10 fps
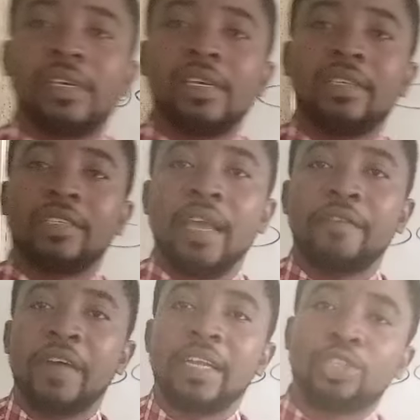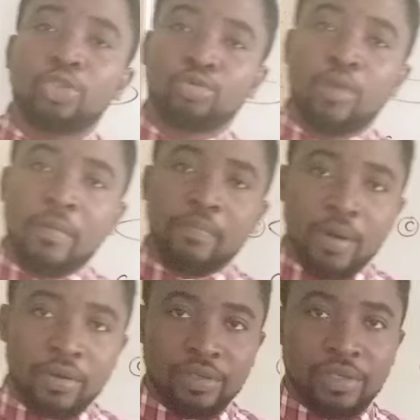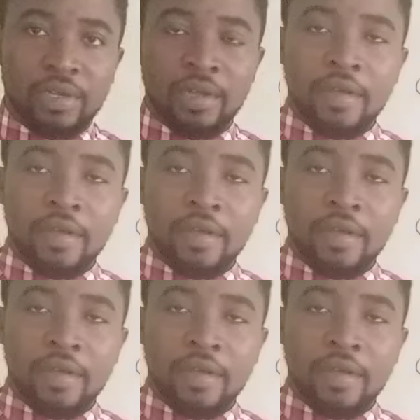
is a very strong bond